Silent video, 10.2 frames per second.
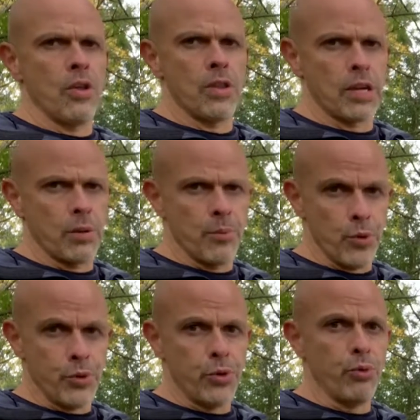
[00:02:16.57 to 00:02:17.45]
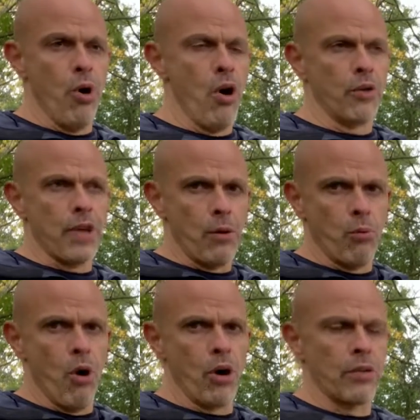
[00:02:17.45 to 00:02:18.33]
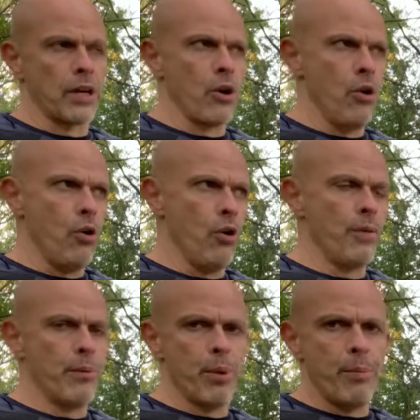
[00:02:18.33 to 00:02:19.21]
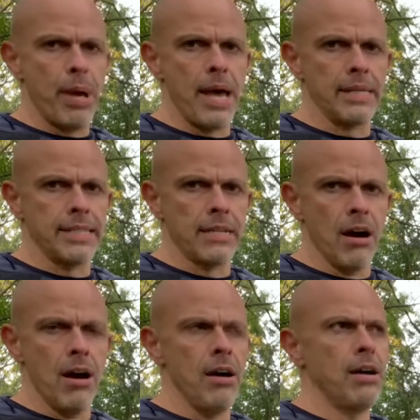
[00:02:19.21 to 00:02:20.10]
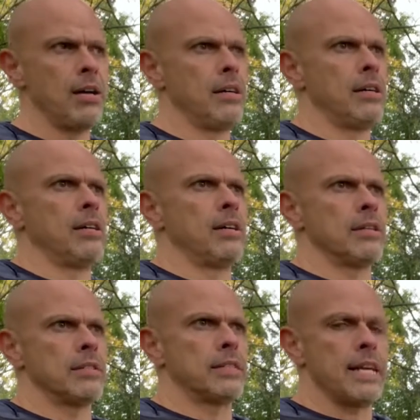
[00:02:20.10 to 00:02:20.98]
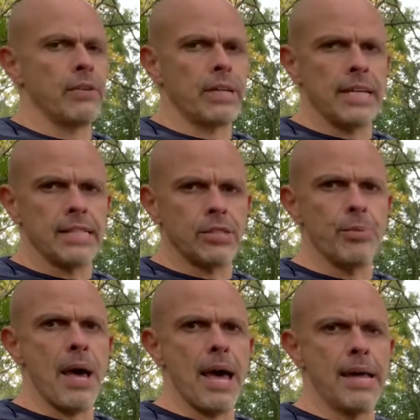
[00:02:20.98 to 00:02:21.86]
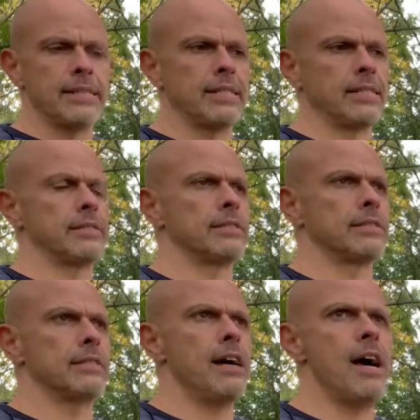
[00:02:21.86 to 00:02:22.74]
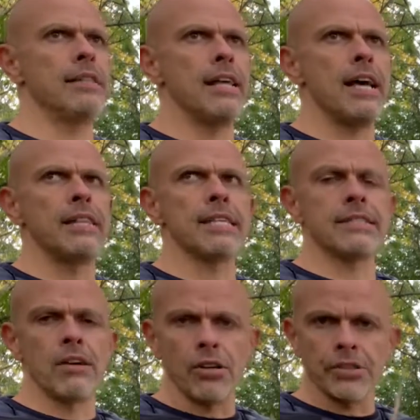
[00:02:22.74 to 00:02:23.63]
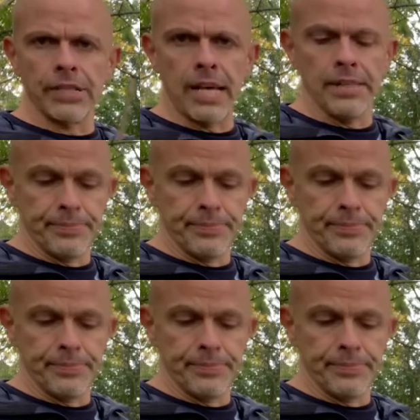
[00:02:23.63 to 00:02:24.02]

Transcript: They commute to work, they go home, they prepare dinner. They take the kids to bed, and then they start again.